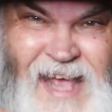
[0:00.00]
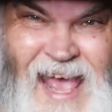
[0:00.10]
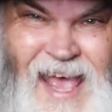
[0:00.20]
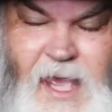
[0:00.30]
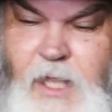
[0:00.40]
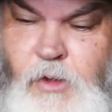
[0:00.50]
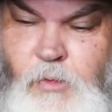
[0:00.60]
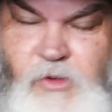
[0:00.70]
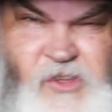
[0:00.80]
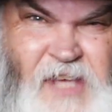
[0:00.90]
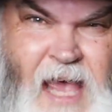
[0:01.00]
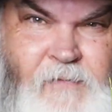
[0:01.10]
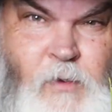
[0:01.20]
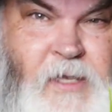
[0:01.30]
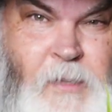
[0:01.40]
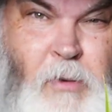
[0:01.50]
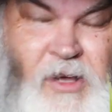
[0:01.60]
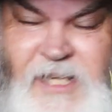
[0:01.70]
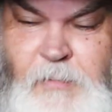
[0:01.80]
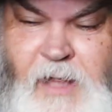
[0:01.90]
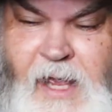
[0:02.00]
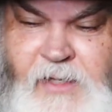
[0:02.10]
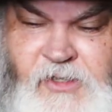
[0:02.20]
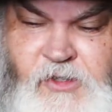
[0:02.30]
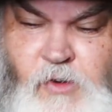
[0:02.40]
air in the roots ever when you're potting plants